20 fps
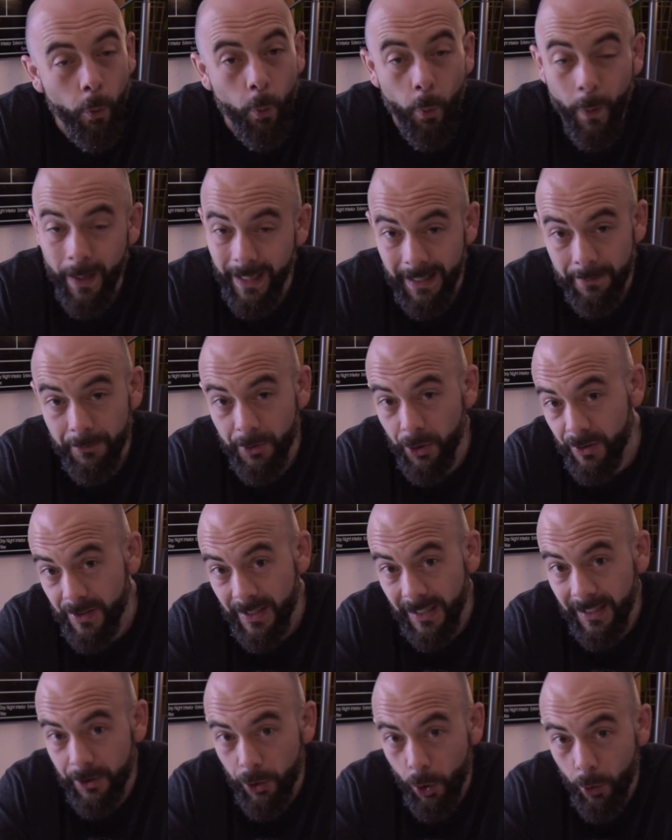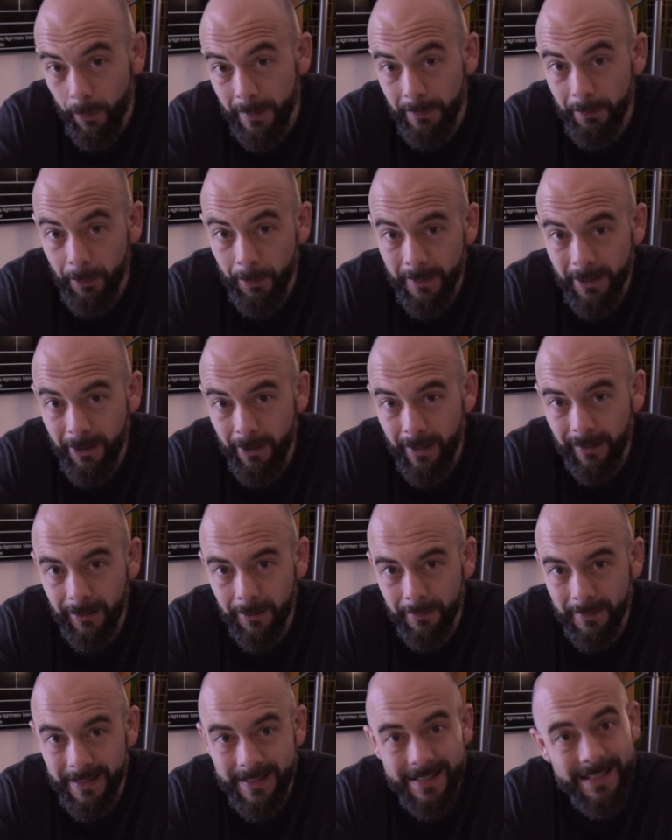When I'm using Adobe Premiere
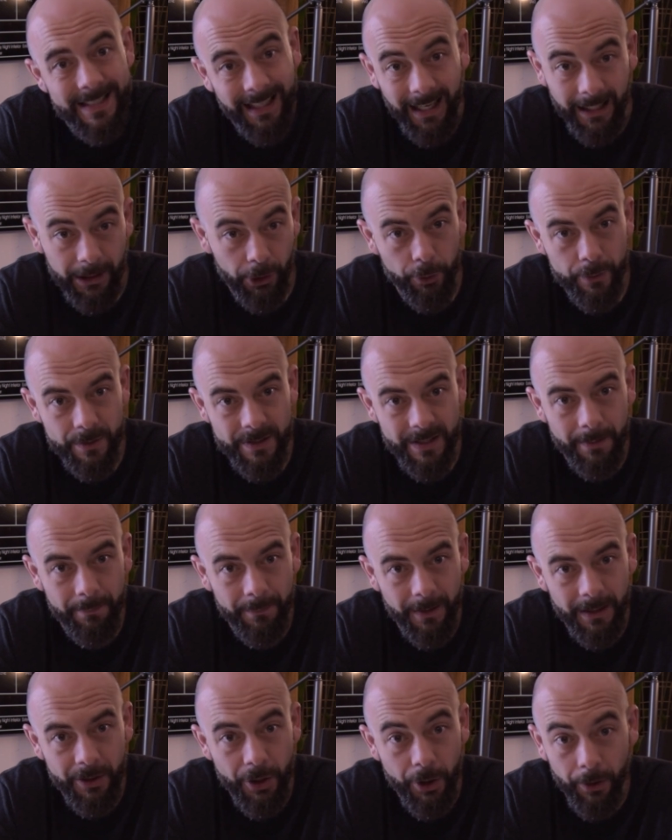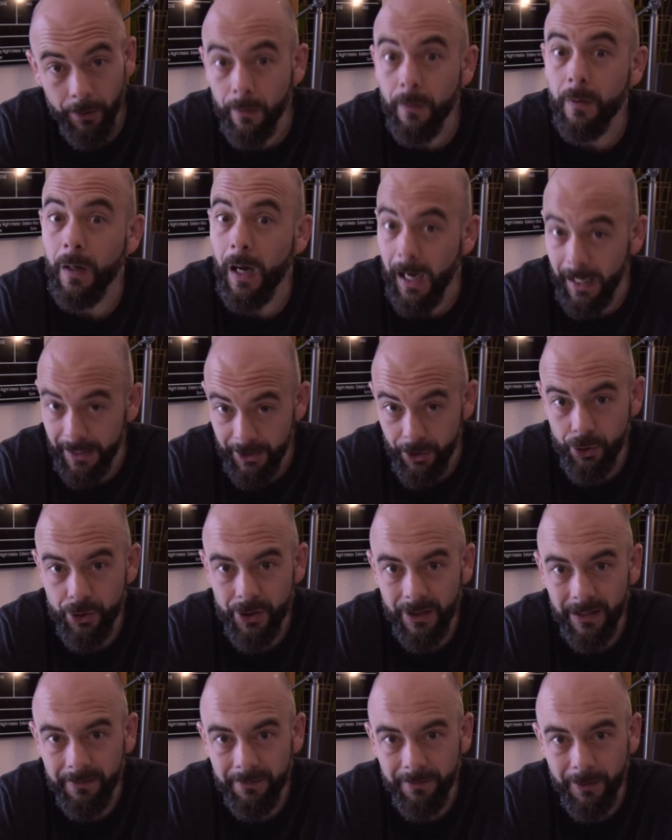Elements and I learn something new, I
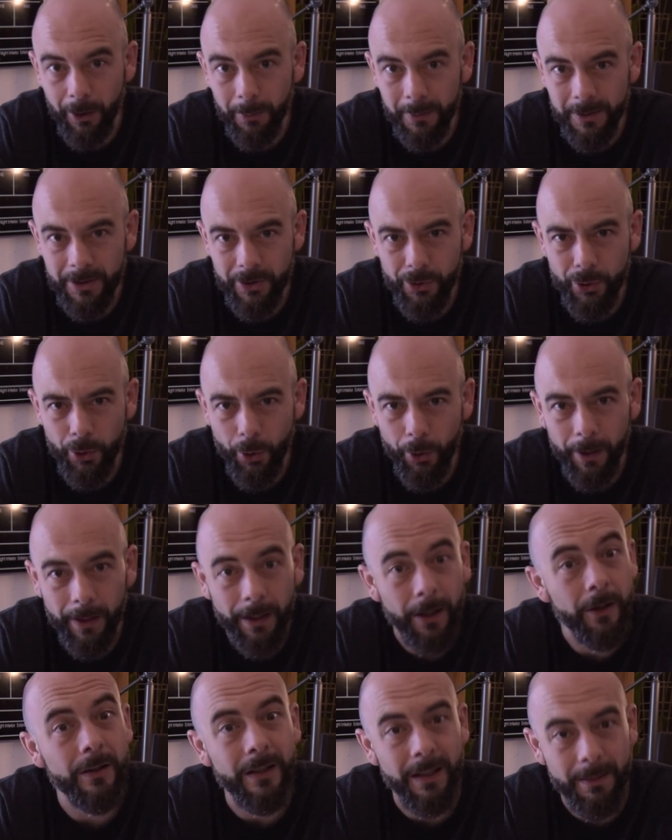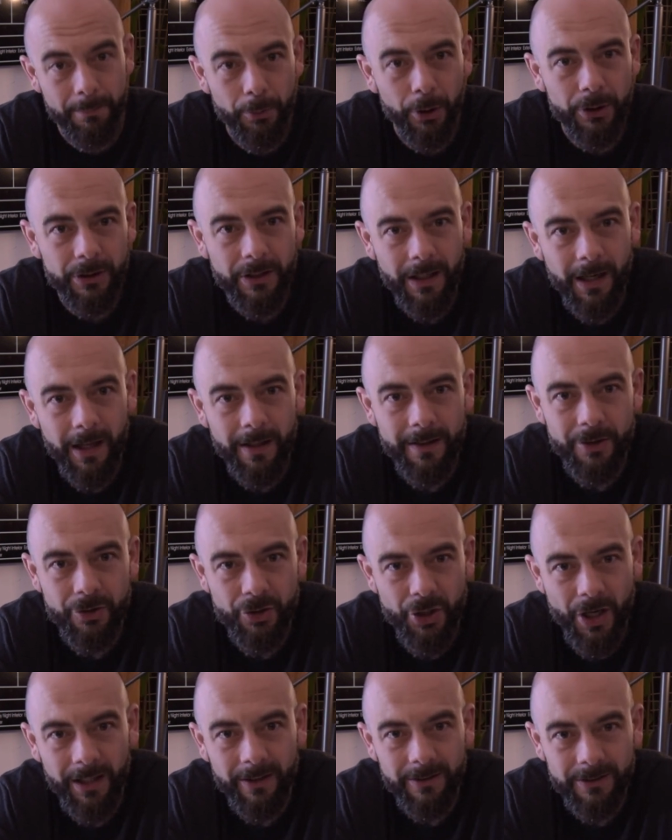usually film a tutorial and put that on the
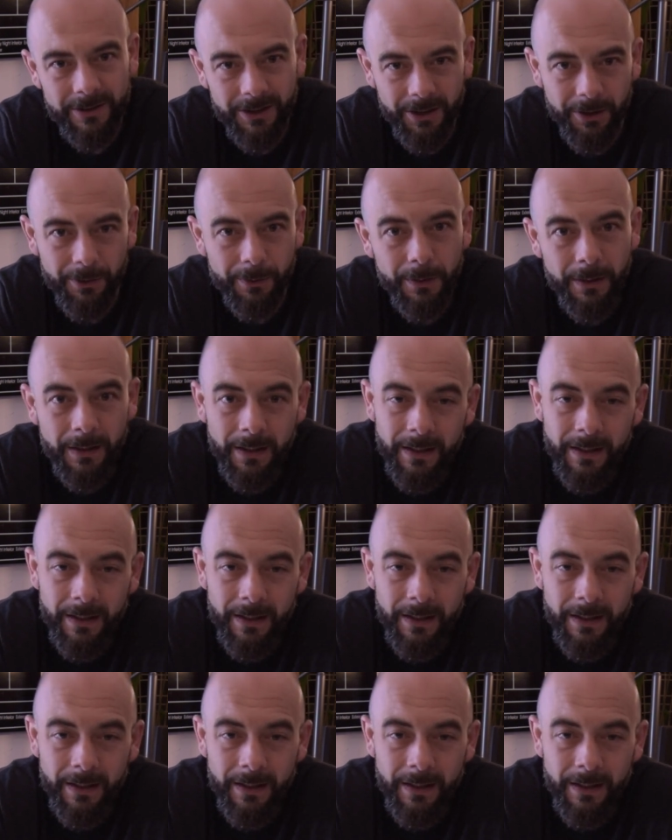channel too.